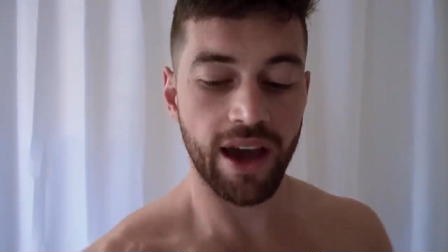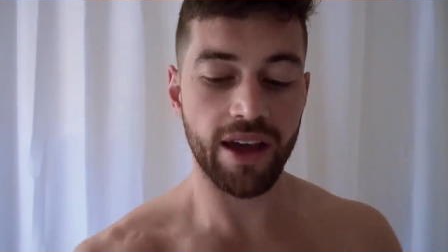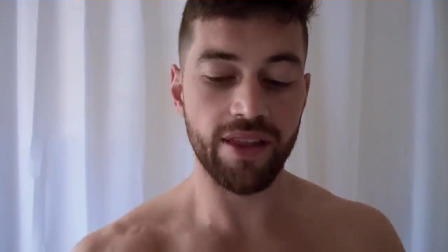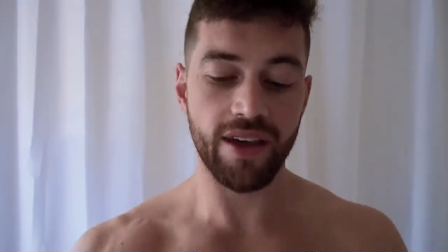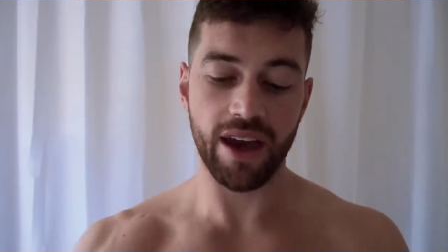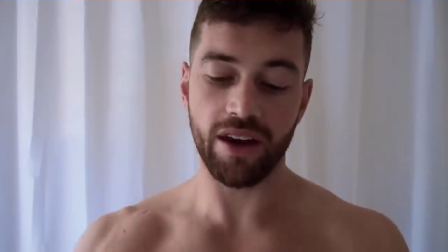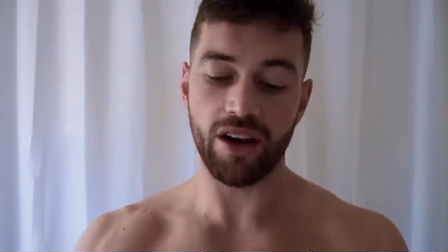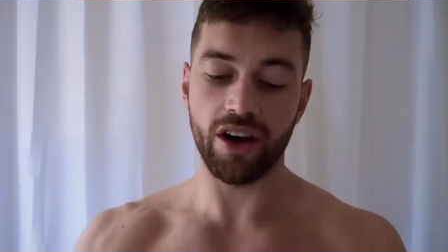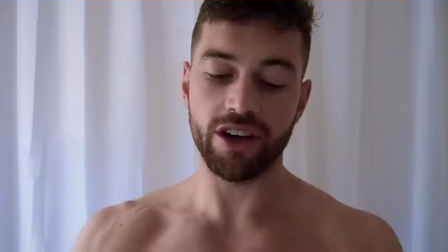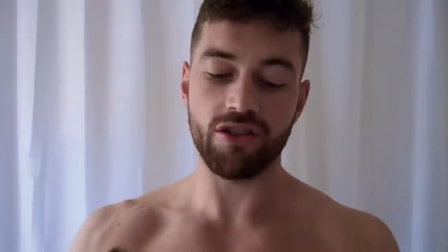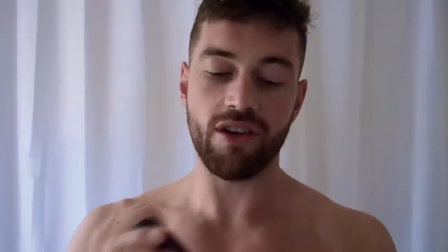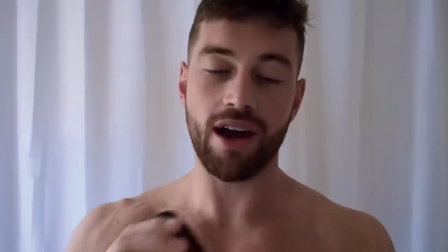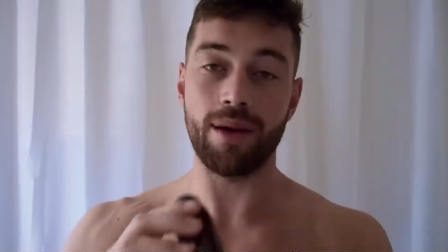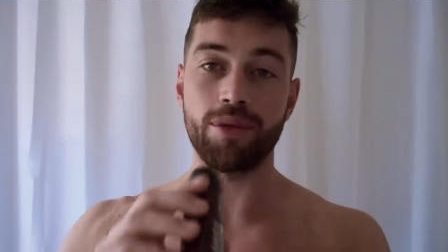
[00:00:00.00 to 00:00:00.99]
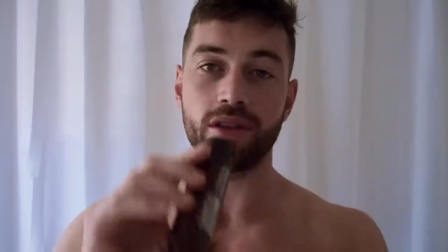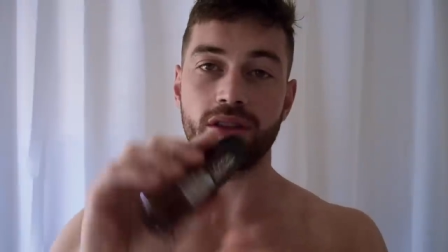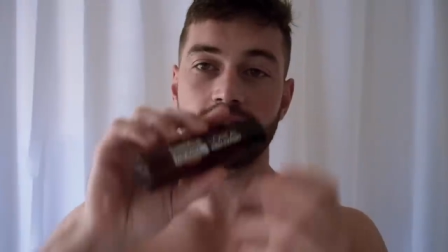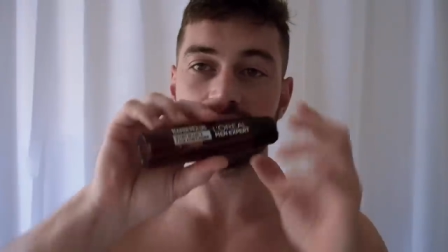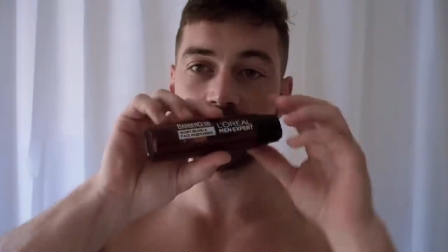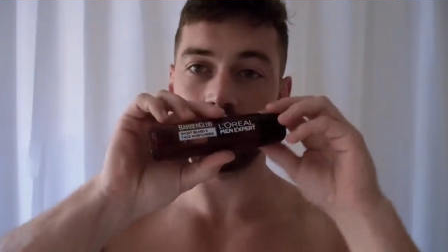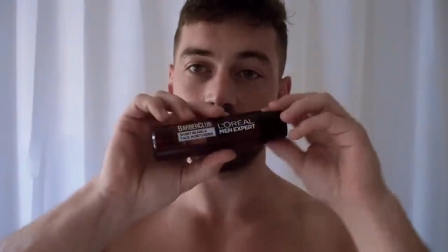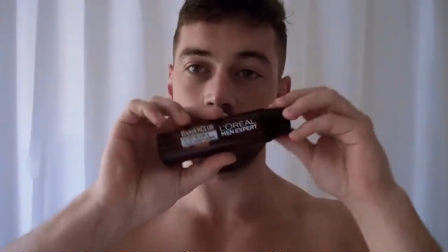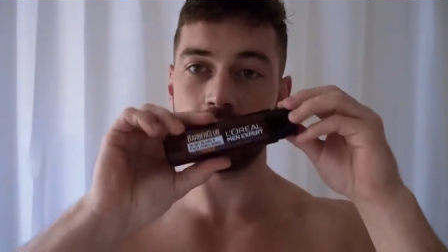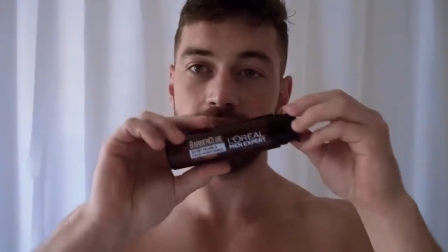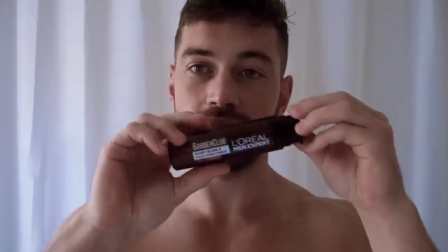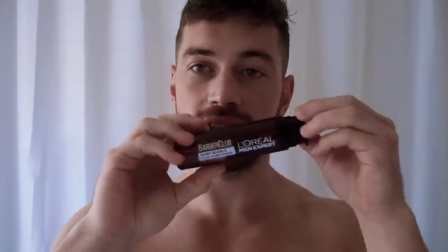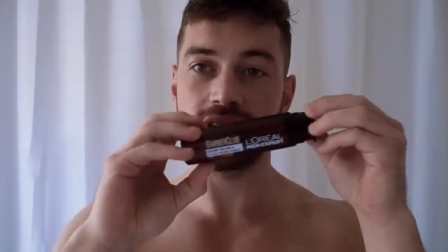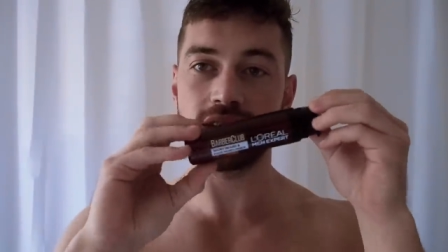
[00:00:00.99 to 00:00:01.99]
and then I grab the serum
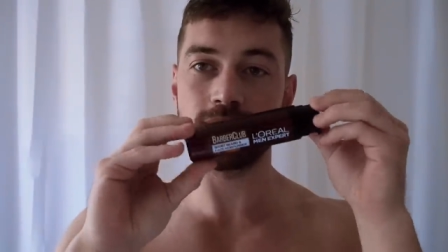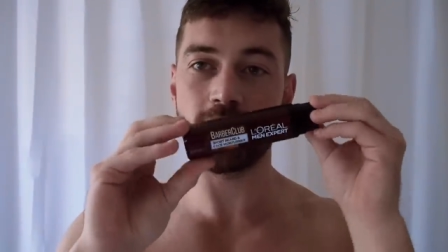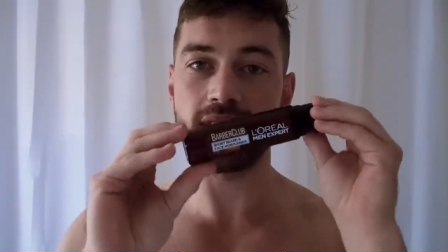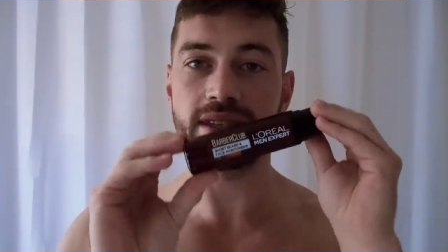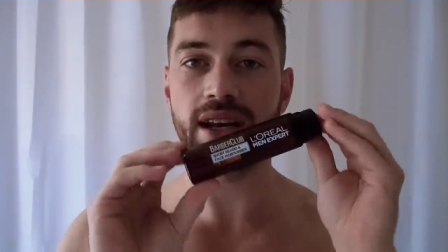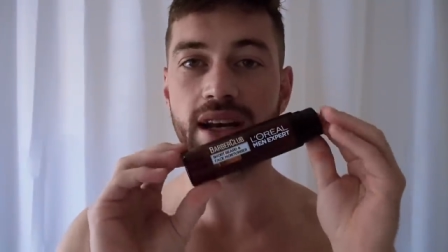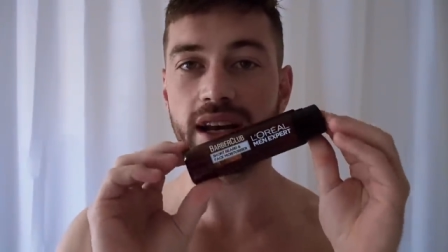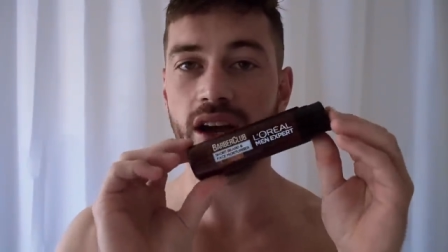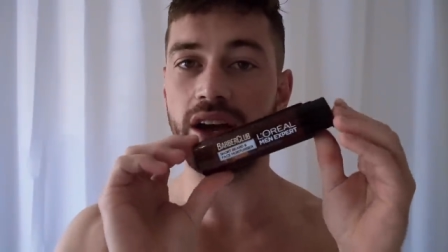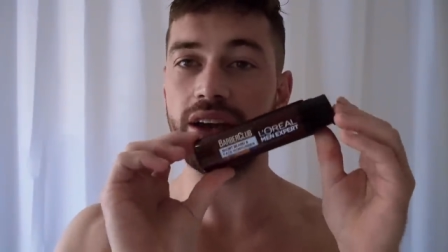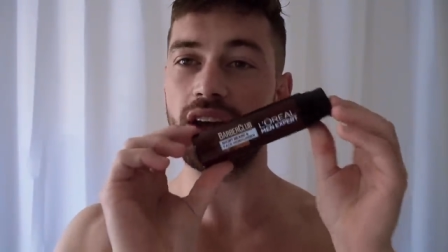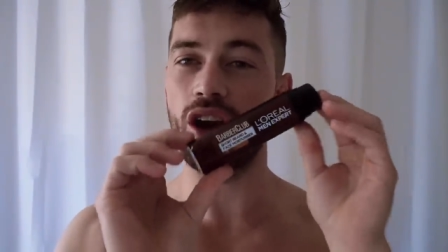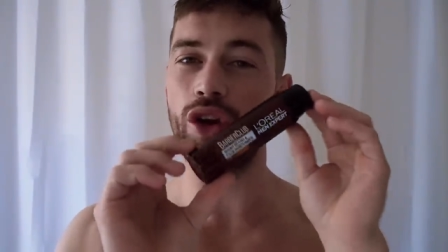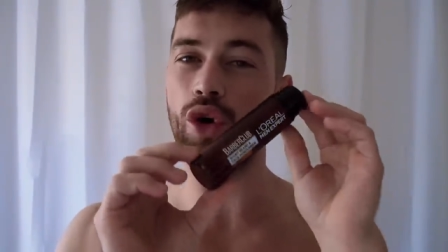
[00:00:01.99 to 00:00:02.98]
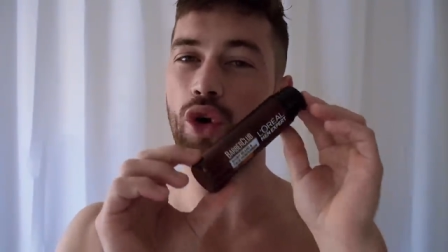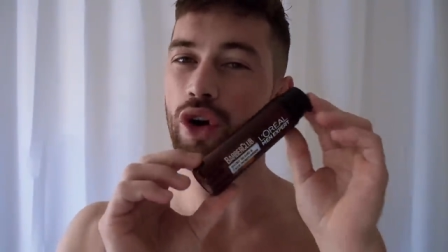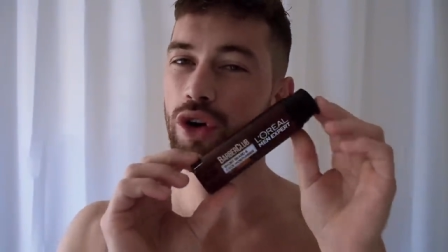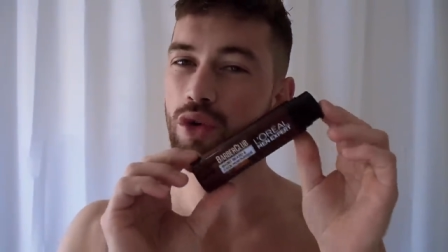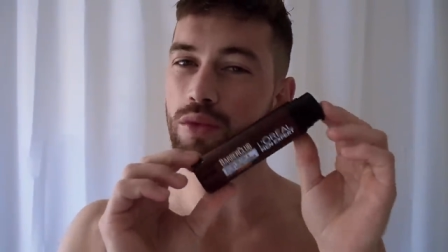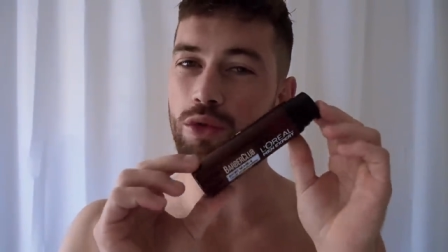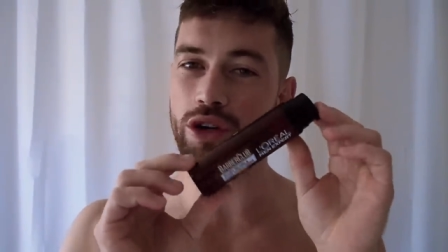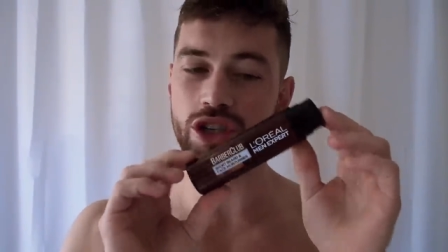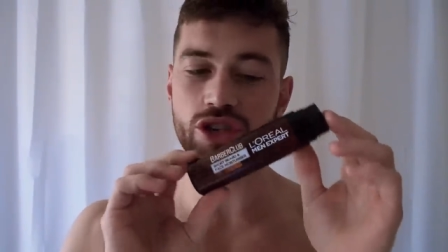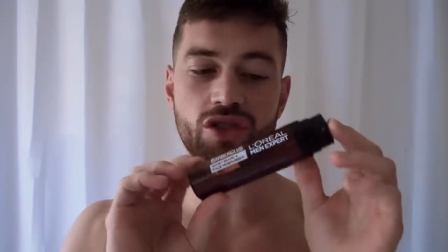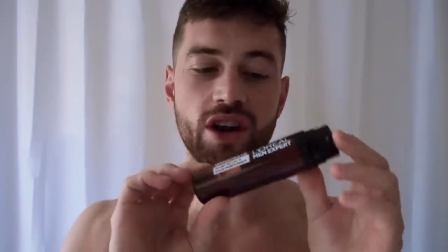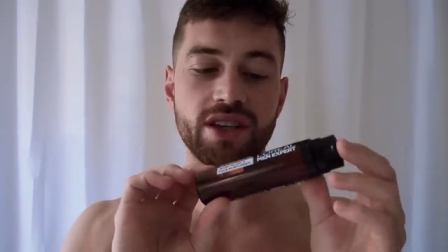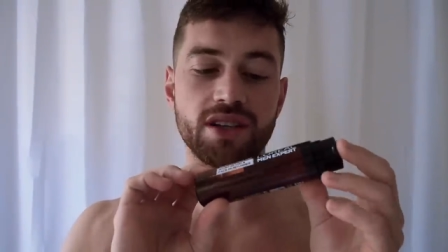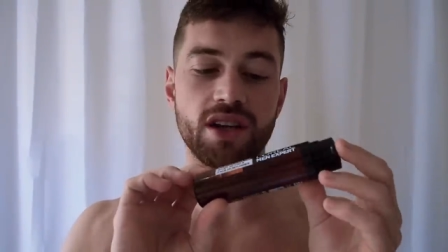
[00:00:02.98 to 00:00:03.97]
and this is basically like an oil
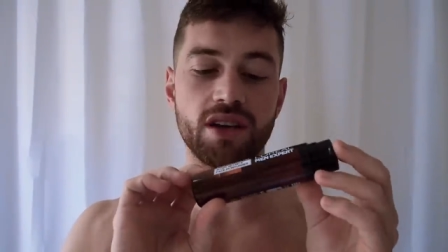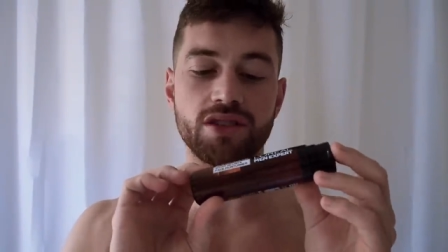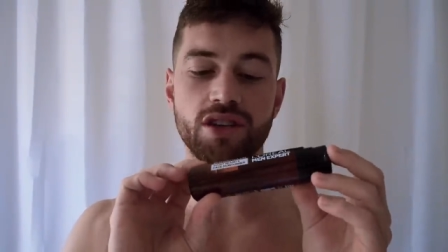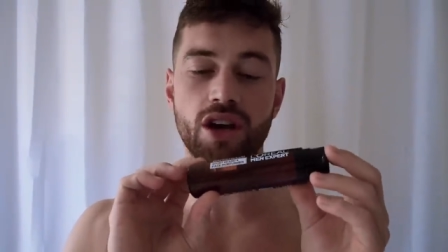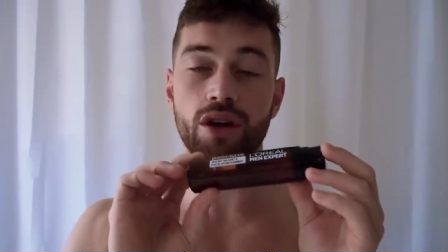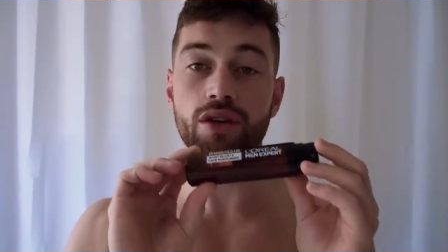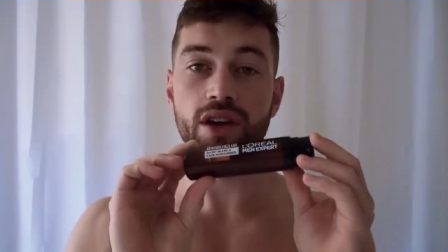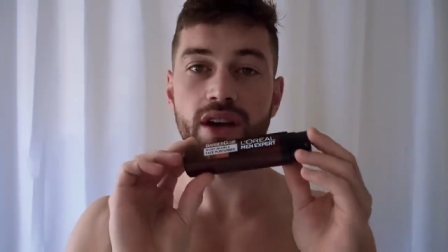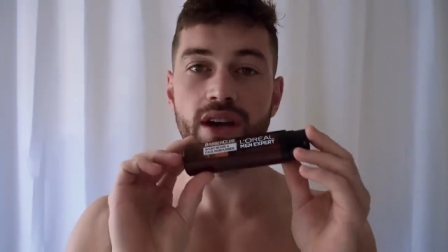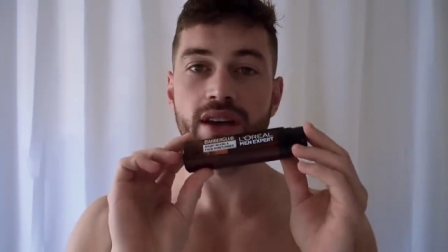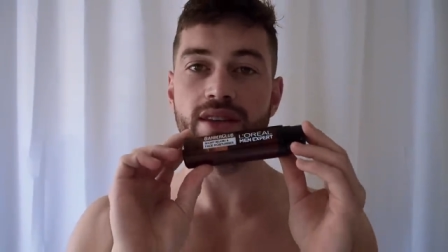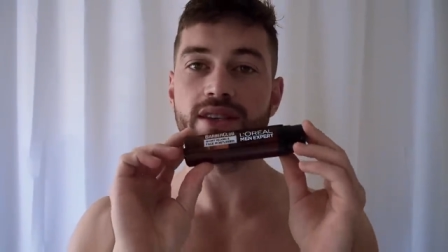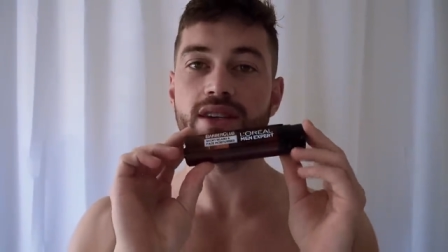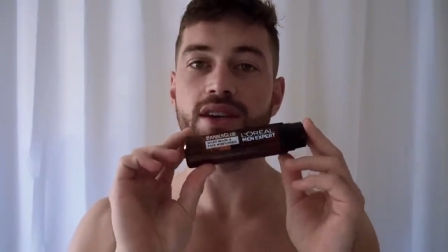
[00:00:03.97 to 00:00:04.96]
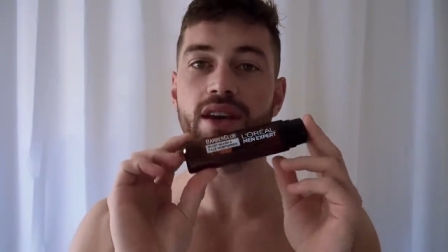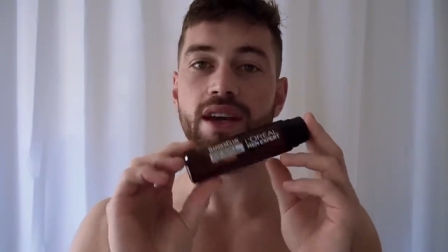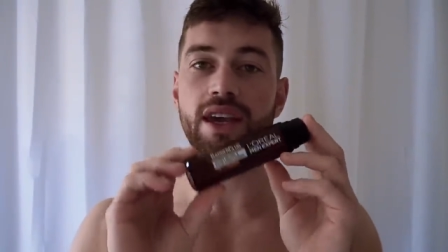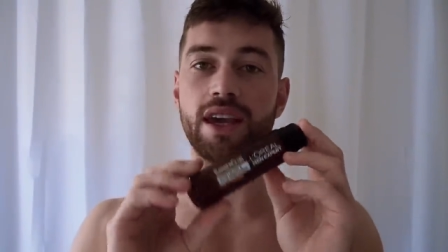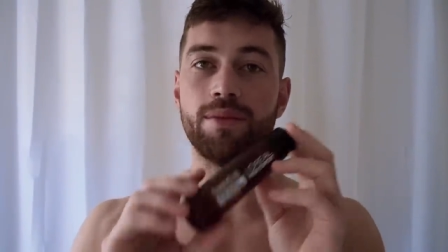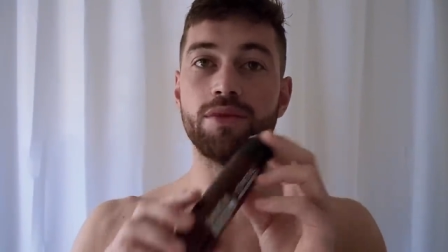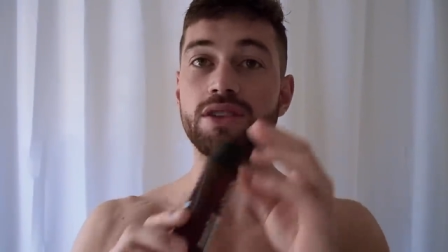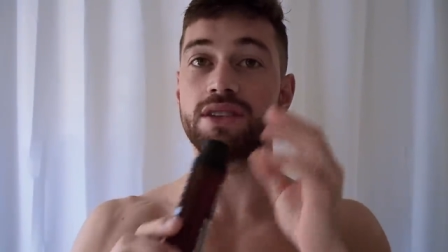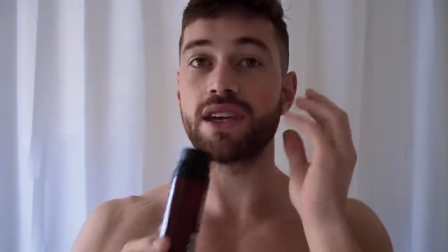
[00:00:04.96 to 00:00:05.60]
moisturizer so this is going to keep the